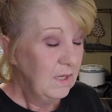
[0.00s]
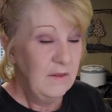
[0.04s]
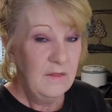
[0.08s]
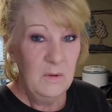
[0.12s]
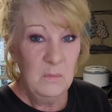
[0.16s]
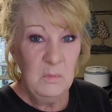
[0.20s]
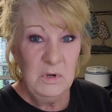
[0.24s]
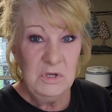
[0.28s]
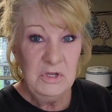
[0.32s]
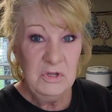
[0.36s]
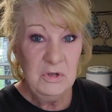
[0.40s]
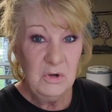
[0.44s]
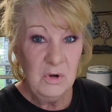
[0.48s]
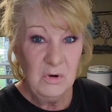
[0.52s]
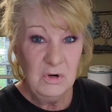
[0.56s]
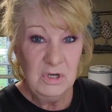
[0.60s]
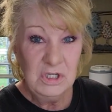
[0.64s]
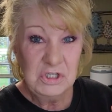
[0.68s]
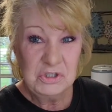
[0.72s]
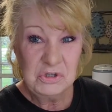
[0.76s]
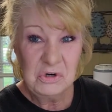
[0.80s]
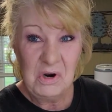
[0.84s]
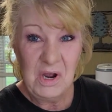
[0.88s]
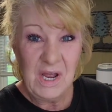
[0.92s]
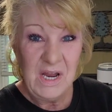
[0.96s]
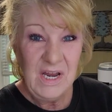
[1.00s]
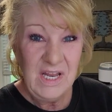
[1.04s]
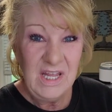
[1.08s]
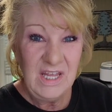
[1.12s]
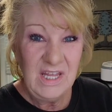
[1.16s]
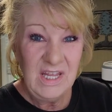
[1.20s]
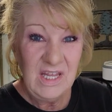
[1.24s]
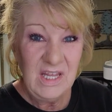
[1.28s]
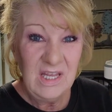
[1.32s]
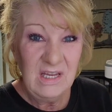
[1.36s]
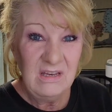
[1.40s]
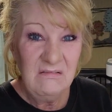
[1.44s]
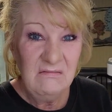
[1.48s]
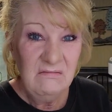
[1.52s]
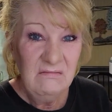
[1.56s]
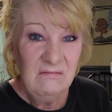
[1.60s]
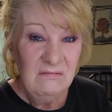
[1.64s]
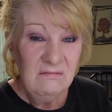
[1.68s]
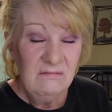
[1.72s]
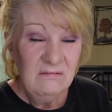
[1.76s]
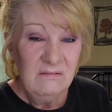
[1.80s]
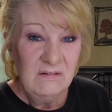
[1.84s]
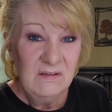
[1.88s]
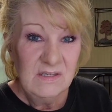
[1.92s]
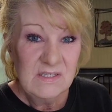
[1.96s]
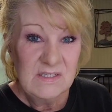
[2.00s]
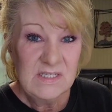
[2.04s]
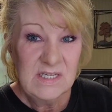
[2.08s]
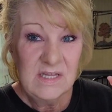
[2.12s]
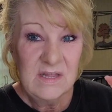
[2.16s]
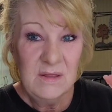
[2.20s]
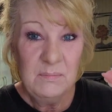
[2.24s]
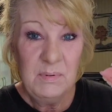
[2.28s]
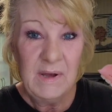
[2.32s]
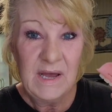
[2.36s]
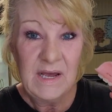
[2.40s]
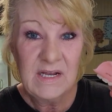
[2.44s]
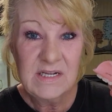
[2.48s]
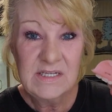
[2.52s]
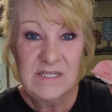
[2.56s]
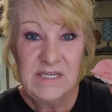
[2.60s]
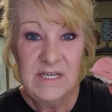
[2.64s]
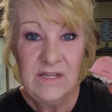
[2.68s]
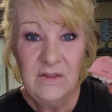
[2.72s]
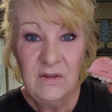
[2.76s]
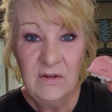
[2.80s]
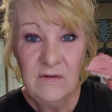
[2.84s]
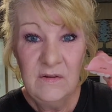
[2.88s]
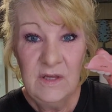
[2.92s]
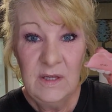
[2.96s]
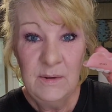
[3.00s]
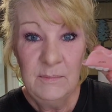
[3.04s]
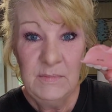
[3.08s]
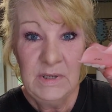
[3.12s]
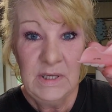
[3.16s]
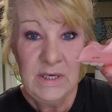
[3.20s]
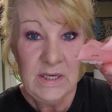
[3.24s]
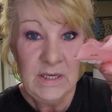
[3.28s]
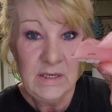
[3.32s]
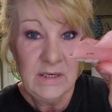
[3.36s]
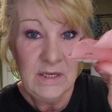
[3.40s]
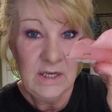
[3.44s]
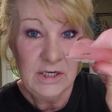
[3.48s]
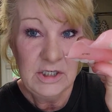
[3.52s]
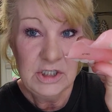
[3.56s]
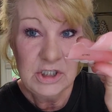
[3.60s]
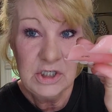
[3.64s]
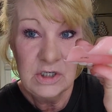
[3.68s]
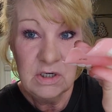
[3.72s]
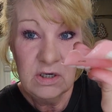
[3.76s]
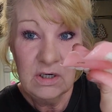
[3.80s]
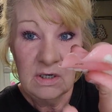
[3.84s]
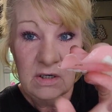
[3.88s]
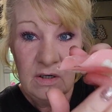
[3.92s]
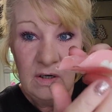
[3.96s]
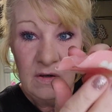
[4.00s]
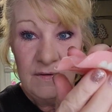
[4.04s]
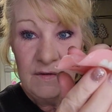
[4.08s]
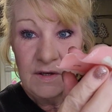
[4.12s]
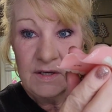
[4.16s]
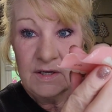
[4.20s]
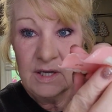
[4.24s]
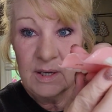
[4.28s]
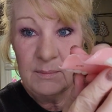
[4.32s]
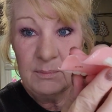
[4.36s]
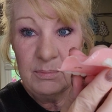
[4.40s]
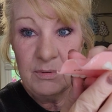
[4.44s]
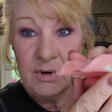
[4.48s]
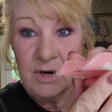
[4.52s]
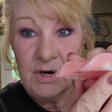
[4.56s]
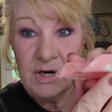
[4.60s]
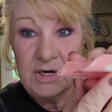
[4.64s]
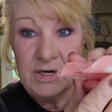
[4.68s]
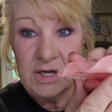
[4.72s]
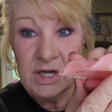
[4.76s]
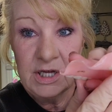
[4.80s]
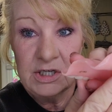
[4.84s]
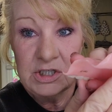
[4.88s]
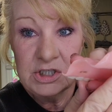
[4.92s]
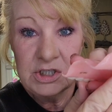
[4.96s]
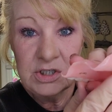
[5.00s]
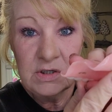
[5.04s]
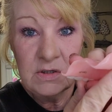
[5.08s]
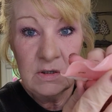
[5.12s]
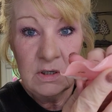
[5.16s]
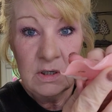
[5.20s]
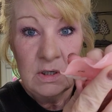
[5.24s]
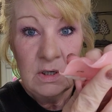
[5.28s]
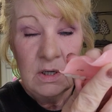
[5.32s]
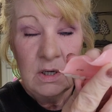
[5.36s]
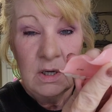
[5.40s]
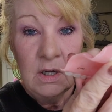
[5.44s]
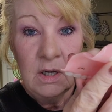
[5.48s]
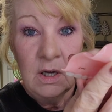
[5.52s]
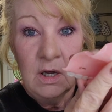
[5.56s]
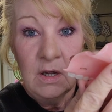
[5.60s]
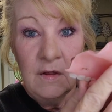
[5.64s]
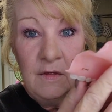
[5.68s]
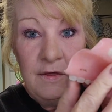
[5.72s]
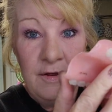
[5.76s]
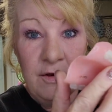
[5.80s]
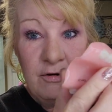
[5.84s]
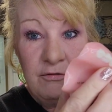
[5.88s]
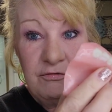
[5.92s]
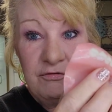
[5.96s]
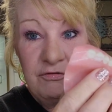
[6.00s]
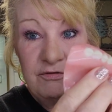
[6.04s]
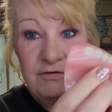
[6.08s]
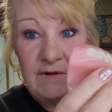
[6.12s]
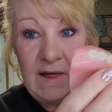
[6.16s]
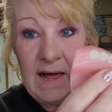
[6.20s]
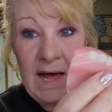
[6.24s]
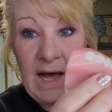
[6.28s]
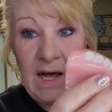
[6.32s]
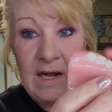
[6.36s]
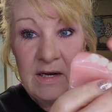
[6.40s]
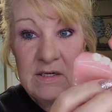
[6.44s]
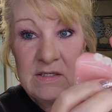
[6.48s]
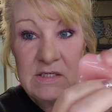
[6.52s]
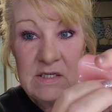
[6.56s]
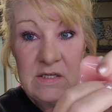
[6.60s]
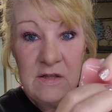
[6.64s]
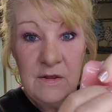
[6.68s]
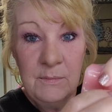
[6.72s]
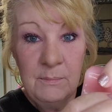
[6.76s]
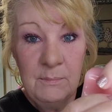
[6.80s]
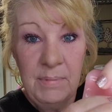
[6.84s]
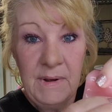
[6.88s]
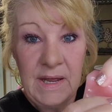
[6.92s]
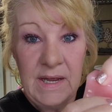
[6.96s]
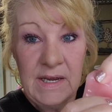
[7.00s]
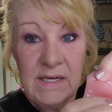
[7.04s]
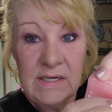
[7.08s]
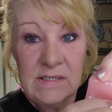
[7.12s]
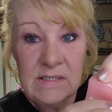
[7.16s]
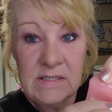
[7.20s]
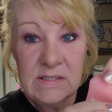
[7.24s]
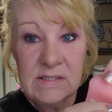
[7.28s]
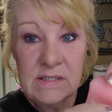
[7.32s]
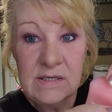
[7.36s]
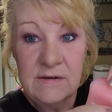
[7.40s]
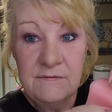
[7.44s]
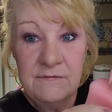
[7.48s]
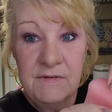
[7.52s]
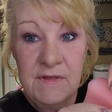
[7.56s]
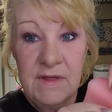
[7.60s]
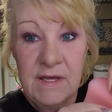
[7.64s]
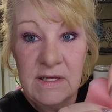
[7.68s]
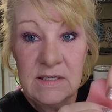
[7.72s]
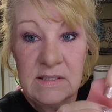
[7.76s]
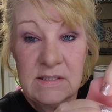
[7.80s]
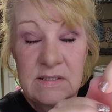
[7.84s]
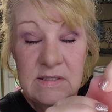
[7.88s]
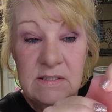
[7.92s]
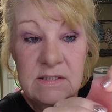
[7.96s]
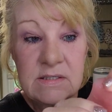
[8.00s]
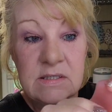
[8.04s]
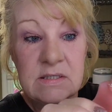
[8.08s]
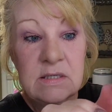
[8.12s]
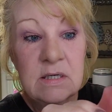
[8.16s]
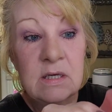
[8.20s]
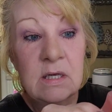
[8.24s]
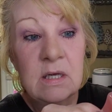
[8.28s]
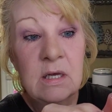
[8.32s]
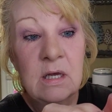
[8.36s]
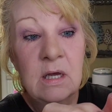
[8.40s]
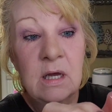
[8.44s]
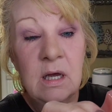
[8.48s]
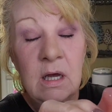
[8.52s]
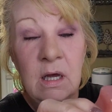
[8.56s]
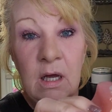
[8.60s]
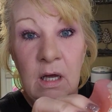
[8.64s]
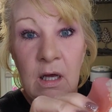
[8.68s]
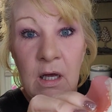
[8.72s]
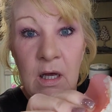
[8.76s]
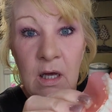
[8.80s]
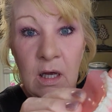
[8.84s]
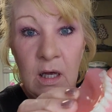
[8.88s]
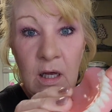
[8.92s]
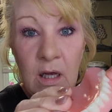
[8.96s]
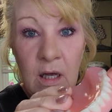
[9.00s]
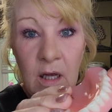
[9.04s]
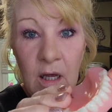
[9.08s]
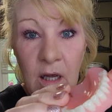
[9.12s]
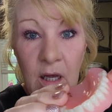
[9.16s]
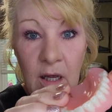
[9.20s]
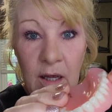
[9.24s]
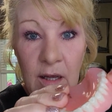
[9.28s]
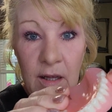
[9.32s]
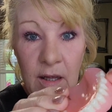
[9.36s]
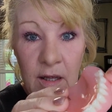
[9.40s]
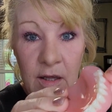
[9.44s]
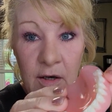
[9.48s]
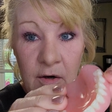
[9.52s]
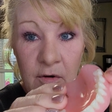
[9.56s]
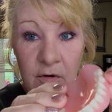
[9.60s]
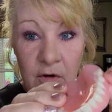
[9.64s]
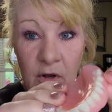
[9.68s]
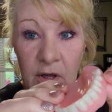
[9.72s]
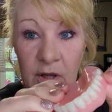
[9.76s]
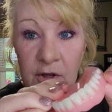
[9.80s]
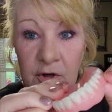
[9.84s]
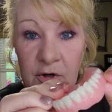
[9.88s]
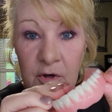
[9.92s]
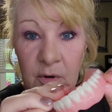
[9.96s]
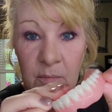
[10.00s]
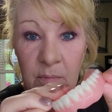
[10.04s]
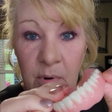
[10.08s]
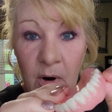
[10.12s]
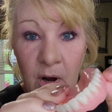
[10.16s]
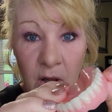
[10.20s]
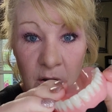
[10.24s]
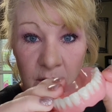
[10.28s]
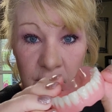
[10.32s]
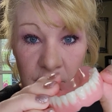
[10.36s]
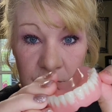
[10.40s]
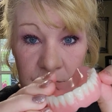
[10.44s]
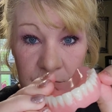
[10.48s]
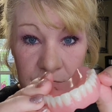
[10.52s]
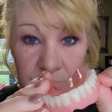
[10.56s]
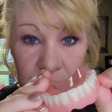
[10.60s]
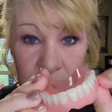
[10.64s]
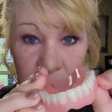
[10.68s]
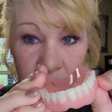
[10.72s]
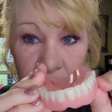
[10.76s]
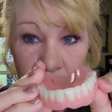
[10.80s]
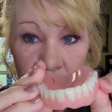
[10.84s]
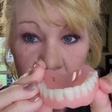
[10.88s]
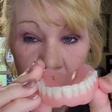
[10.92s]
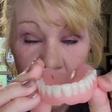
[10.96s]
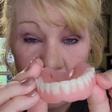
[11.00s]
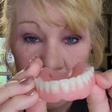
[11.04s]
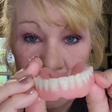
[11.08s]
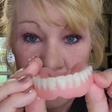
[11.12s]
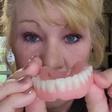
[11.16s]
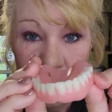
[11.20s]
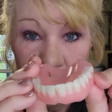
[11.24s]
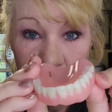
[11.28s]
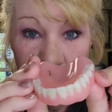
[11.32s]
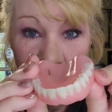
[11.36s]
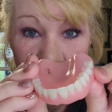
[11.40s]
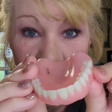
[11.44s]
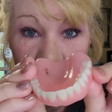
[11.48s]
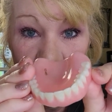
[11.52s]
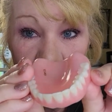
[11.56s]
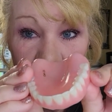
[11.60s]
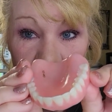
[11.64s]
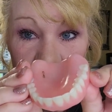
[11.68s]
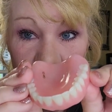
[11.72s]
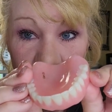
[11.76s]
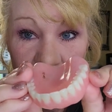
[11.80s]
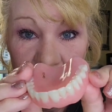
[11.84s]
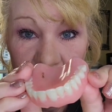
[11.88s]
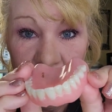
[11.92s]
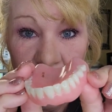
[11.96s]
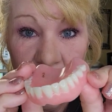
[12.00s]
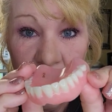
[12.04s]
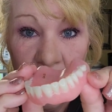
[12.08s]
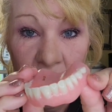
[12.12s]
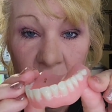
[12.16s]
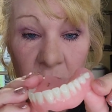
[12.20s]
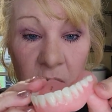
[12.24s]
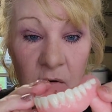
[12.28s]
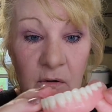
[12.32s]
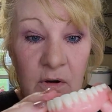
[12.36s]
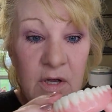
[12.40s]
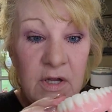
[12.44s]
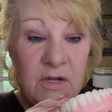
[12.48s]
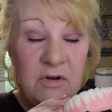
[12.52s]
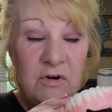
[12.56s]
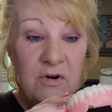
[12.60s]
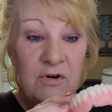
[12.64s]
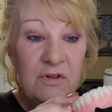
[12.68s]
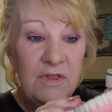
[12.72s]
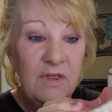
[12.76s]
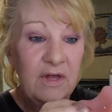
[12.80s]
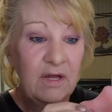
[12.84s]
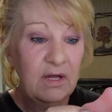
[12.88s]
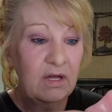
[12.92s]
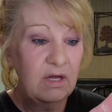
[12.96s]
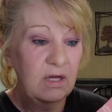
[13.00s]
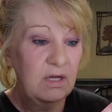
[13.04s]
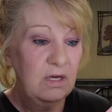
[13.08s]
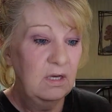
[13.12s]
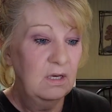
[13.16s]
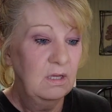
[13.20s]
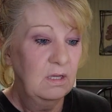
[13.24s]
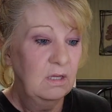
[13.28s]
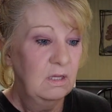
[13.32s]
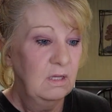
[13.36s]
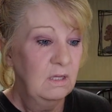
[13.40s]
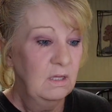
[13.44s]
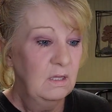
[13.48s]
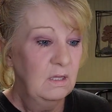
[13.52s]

And then when you go to try to eat, see the back teeth on the immediate denture, on the temporary denture? They're flat to the base of this. And, and you're balling food around in your mouth right now, and you're thinking,